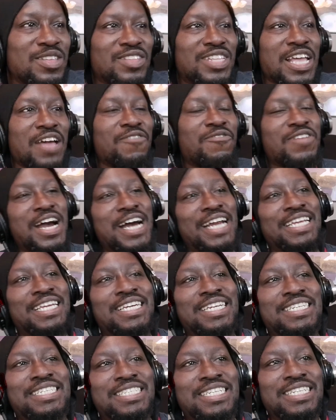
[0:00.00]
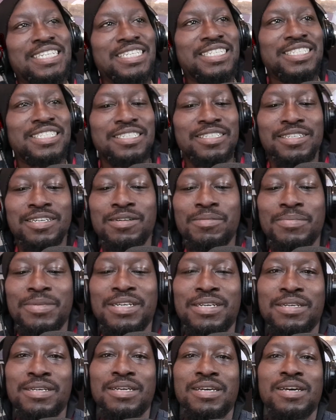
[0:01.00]
def gotta get into this, you know what I
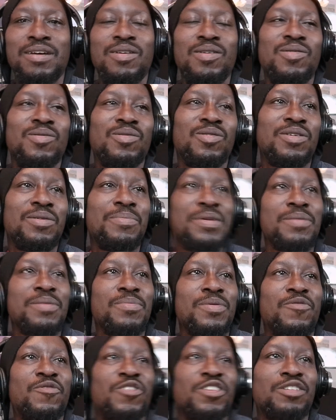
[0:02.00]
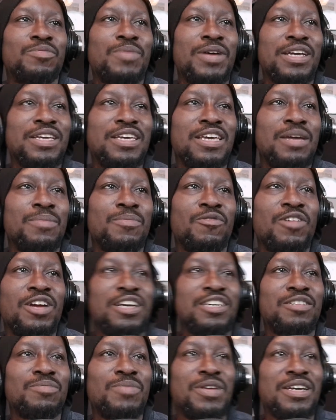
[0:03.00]
mean? Hold on, let me, let me fix my camera
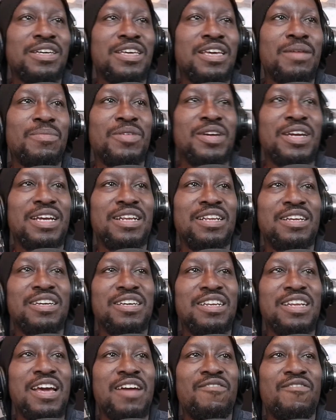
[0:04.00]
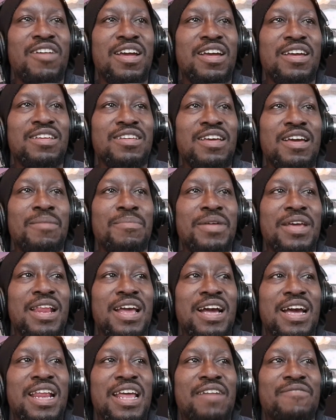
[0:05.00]
right, cause my camera ain't looking that right. You know what I mean?
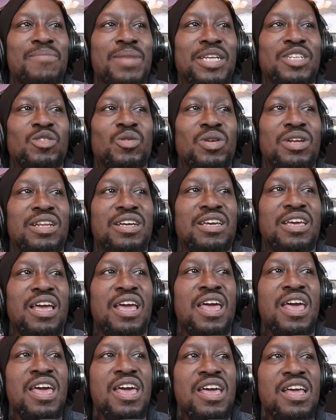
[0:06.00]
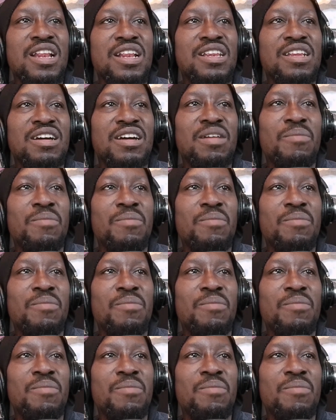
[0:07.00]
I gotta have my joy looking looking